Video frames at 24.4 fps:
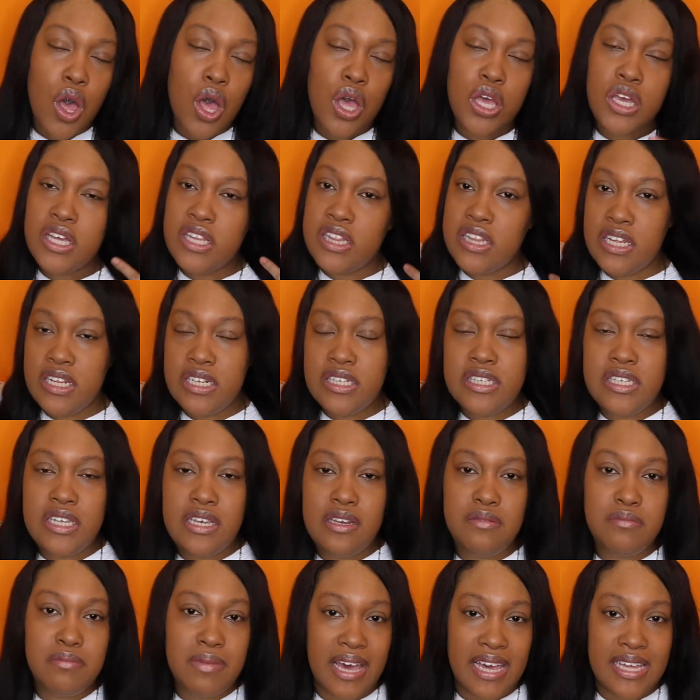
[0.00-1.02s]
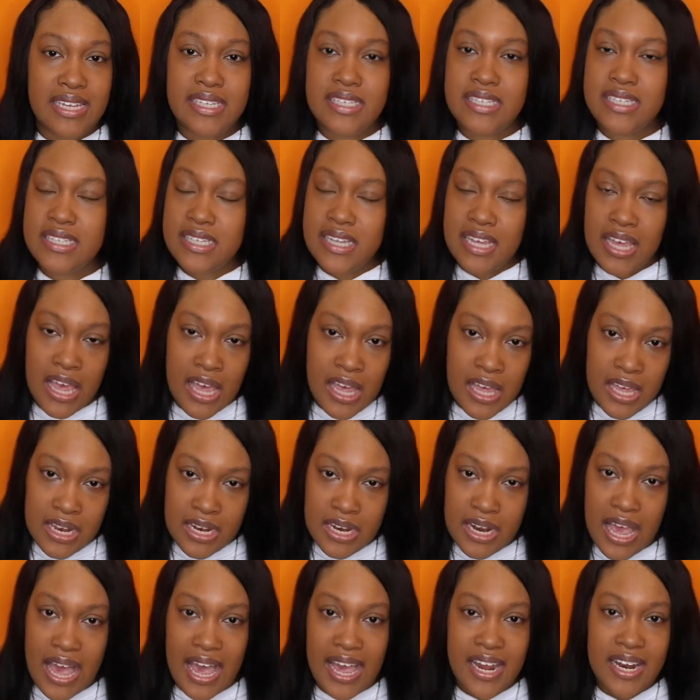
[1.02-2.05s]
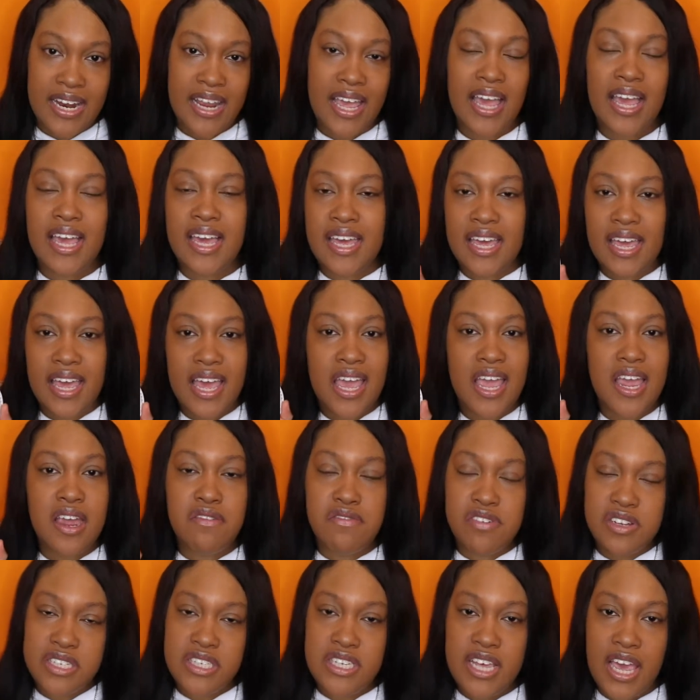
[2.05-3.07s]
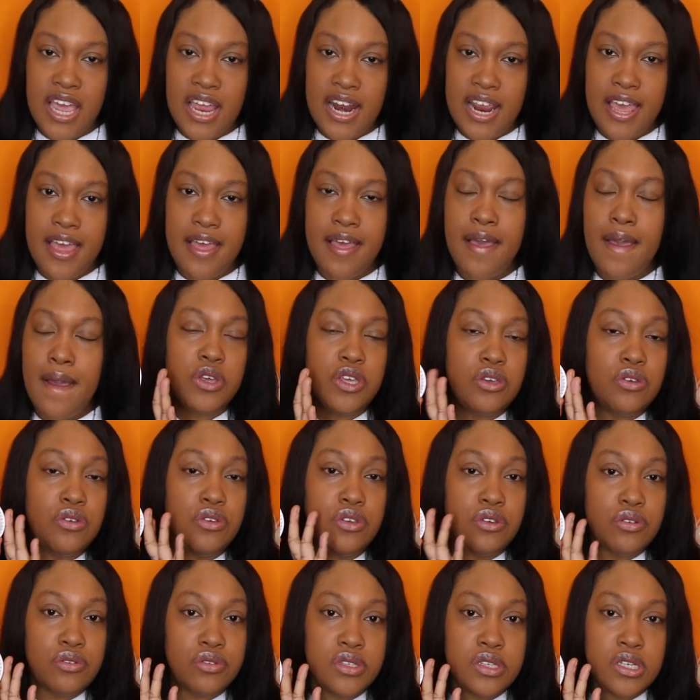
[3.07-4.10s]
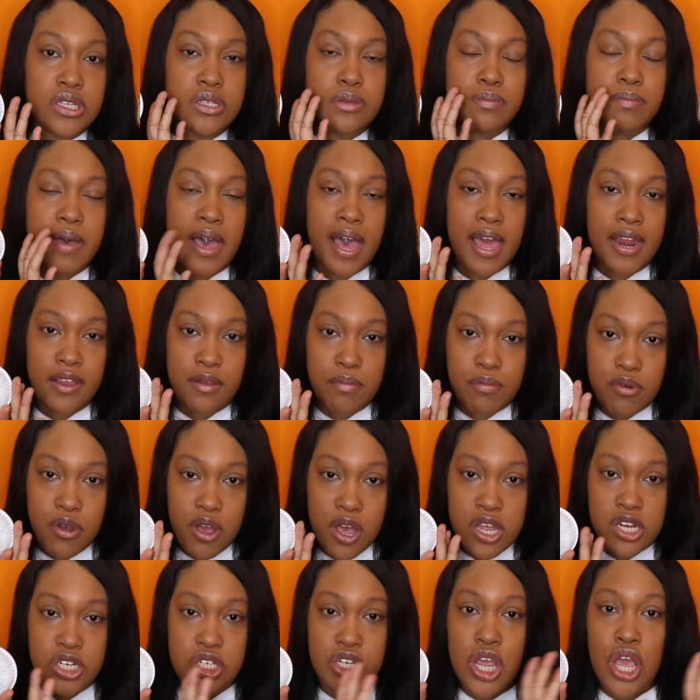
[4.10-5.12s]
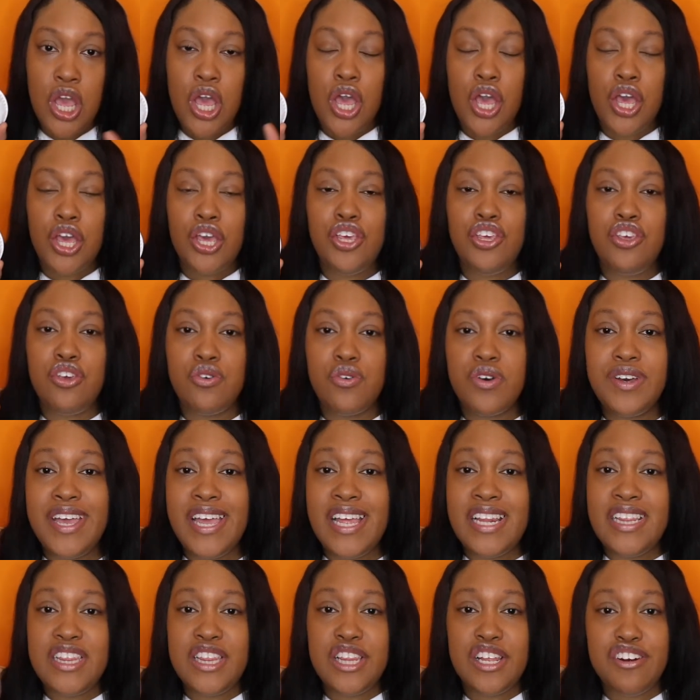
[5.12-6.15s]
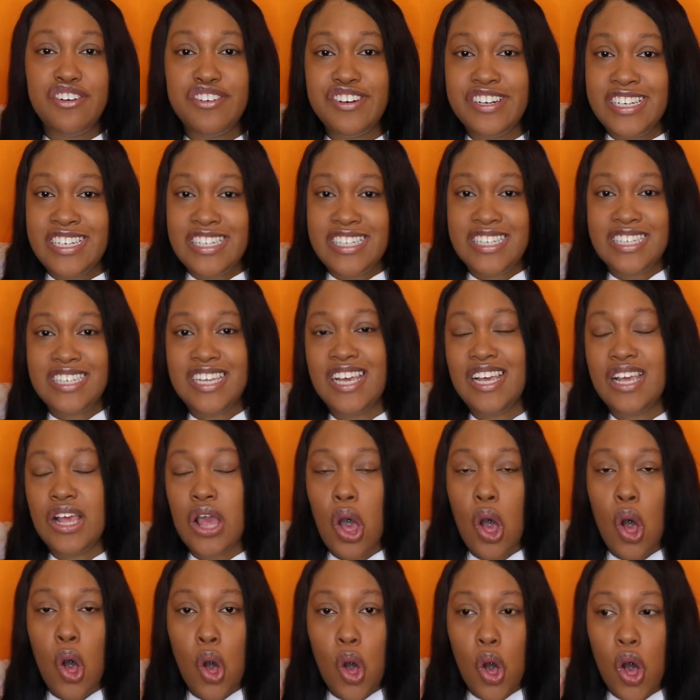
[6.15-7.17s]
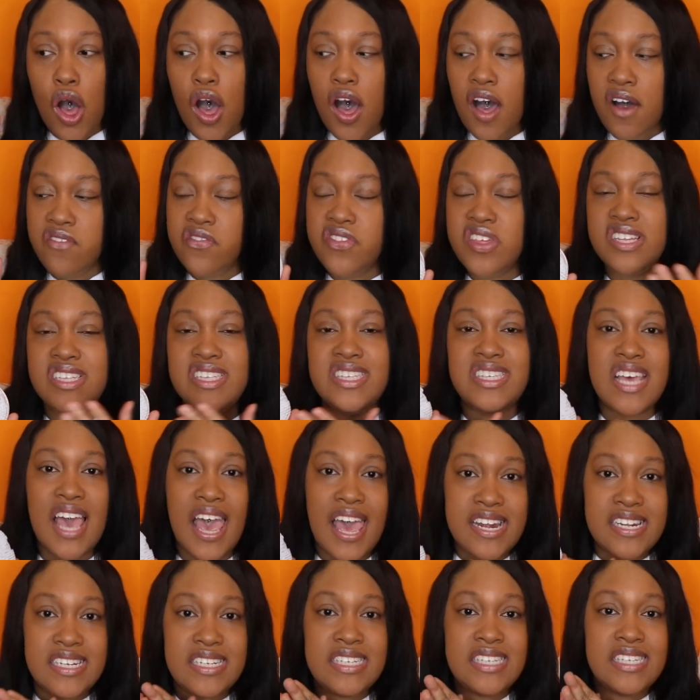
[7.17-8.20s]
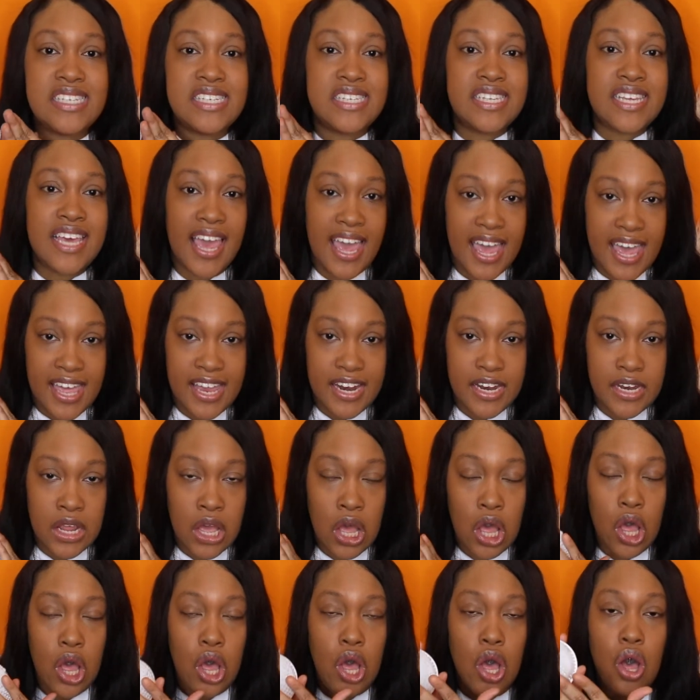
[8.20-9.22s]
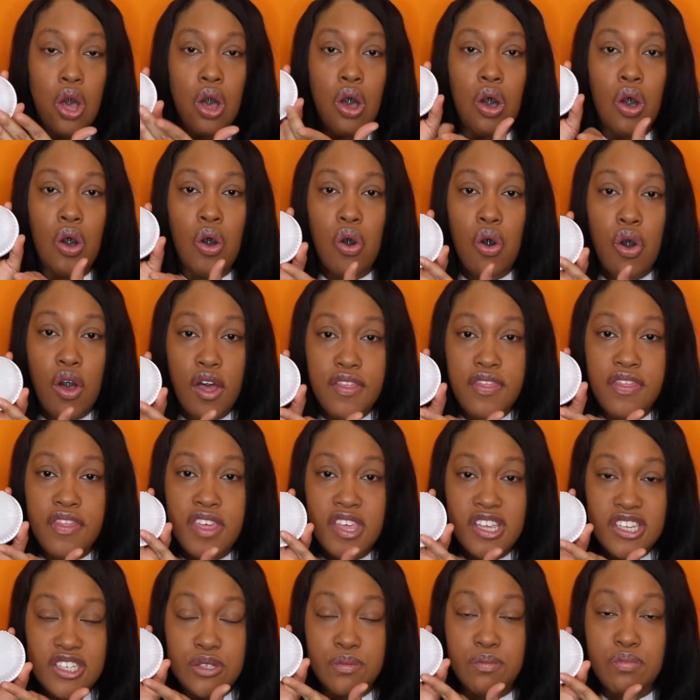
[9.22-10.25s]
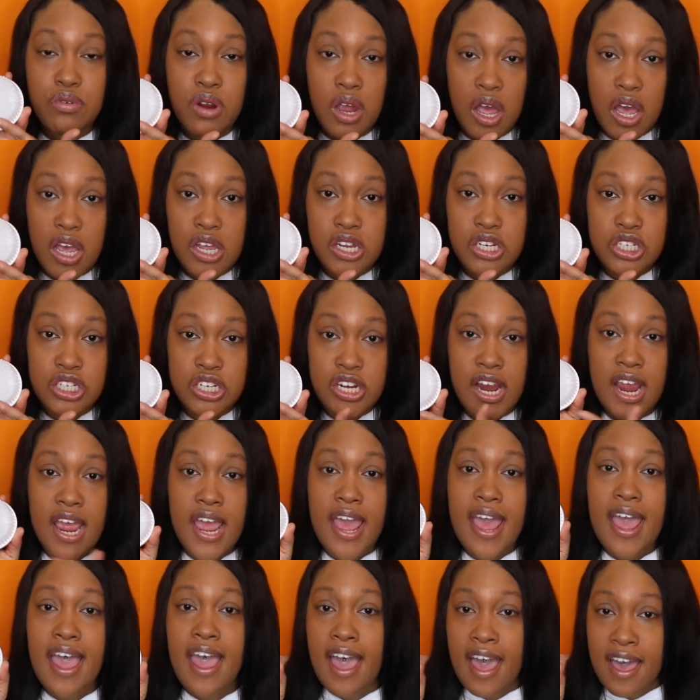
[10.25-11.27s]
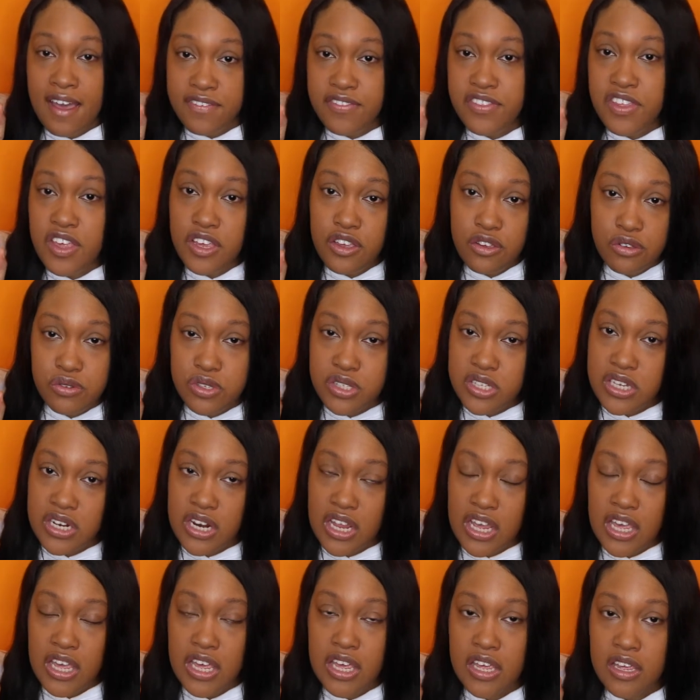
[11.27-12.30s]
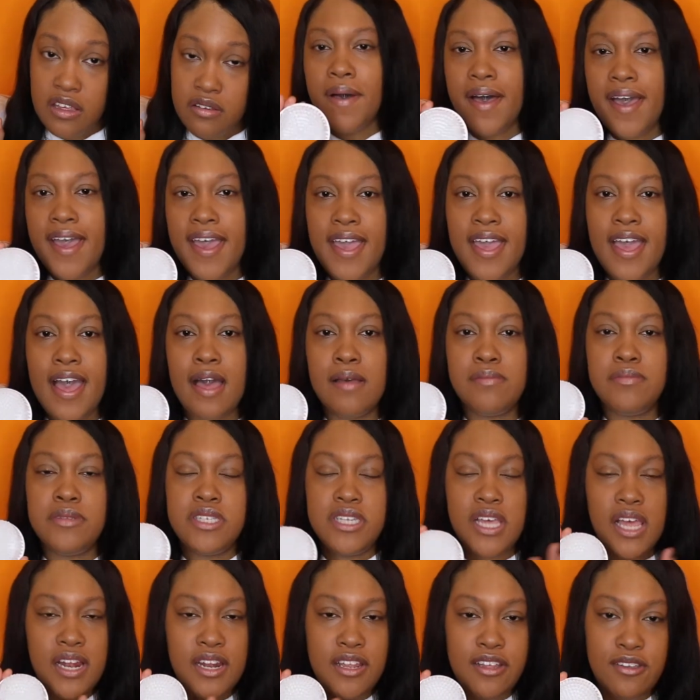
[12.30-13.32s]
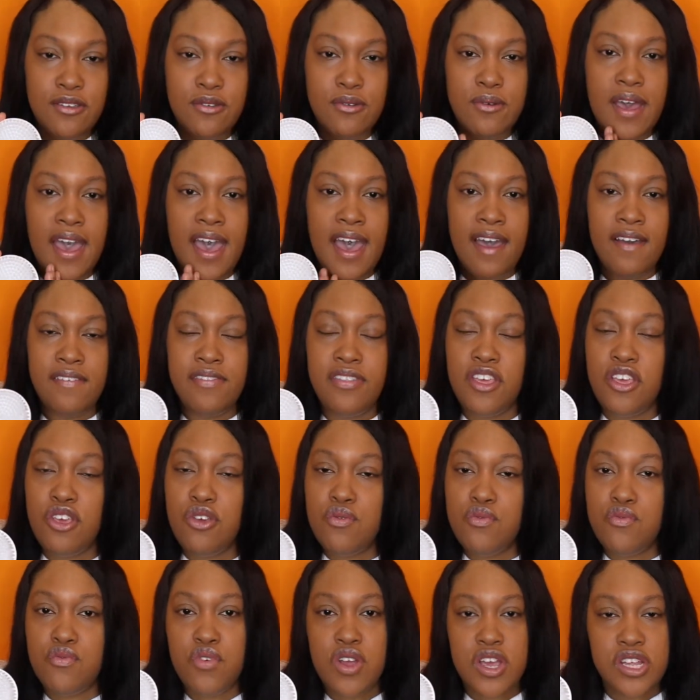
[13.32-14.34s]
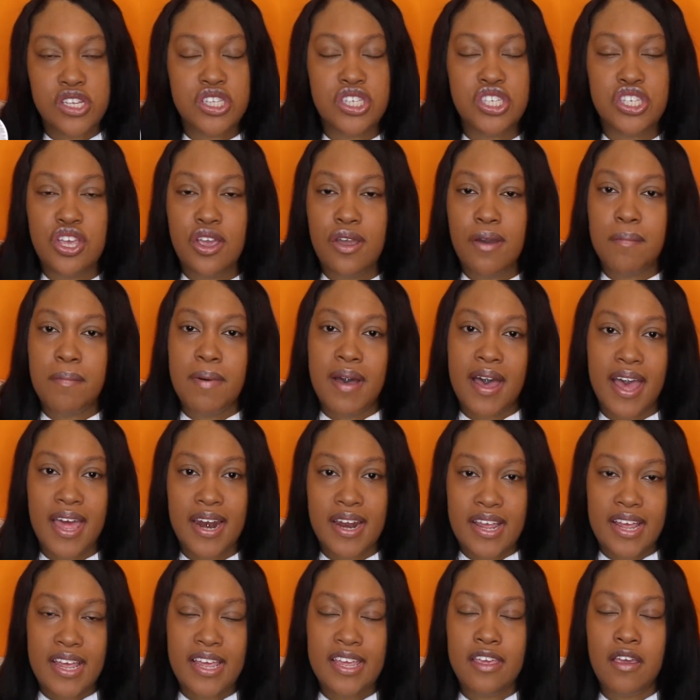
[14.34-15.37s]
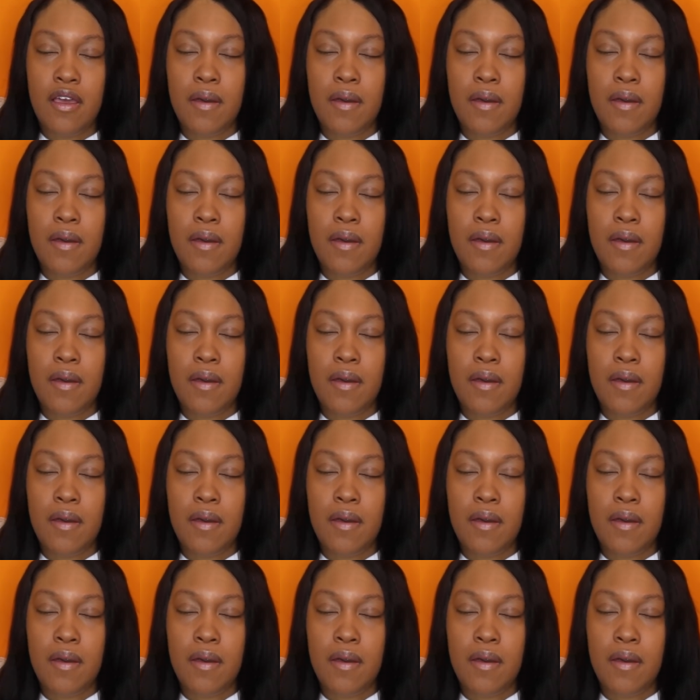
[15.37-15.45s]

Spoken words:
cleansing my skin. I didn't get irritated. When you use this body brush, you can literally see all of the dead skin on this brush after using it. But I'm telling you, after you rinse your body